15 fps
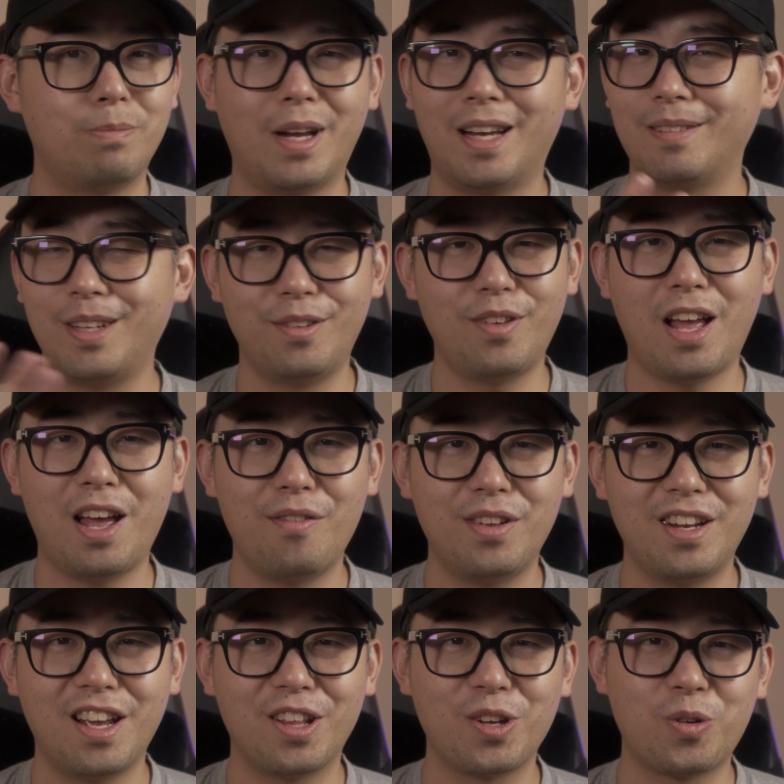but if you have
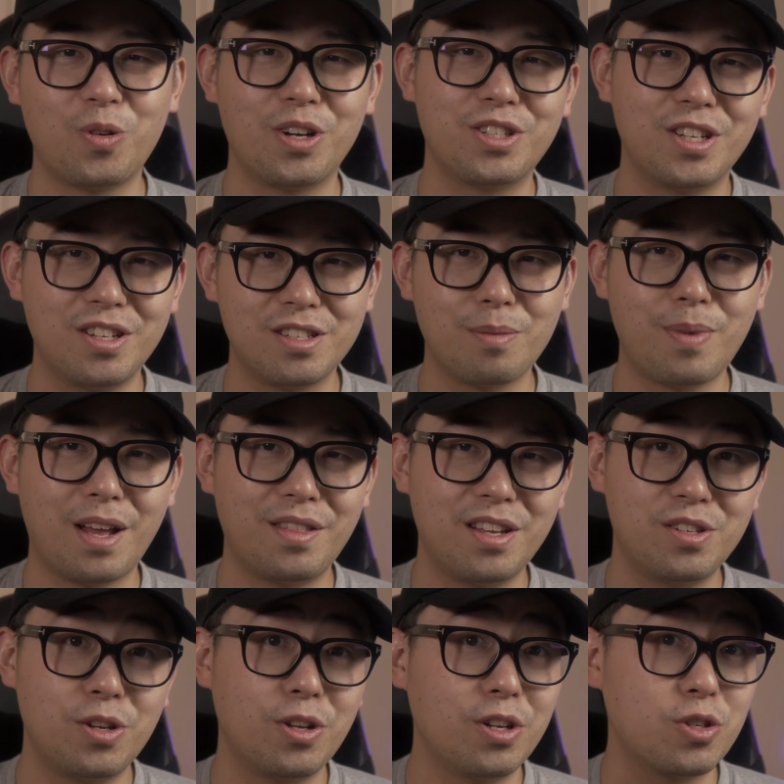any other questions about
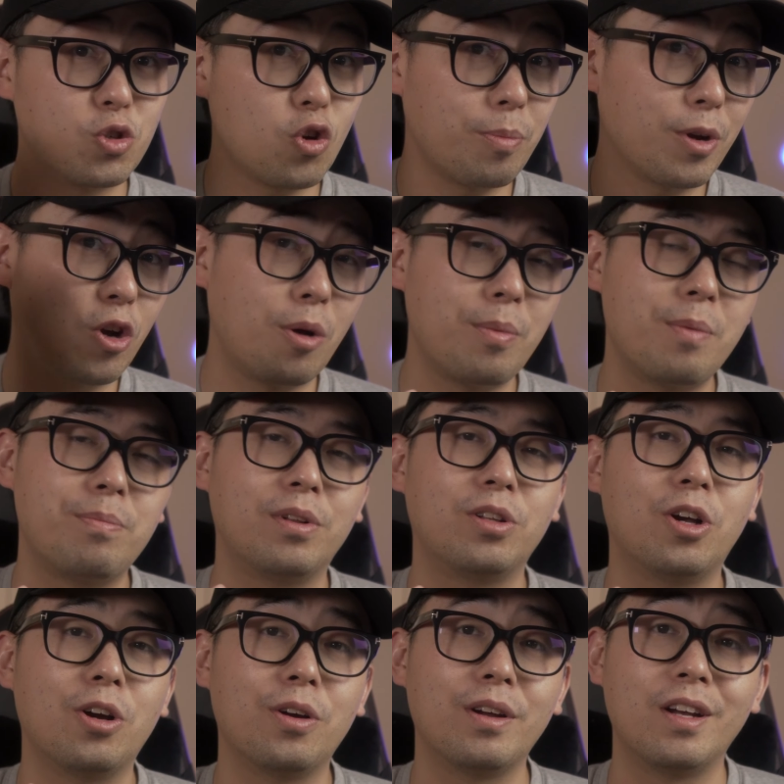these units, drop a comment
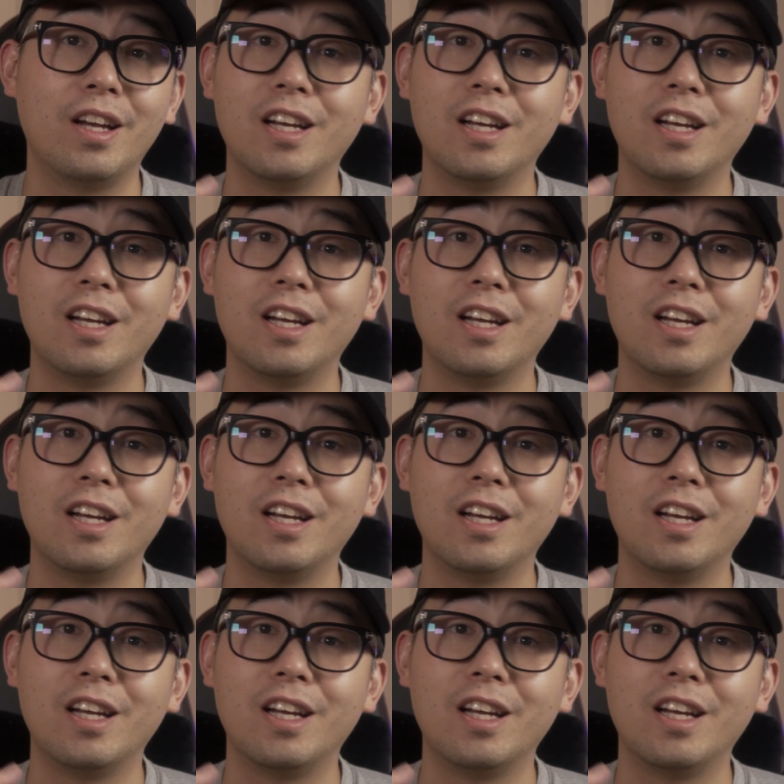below.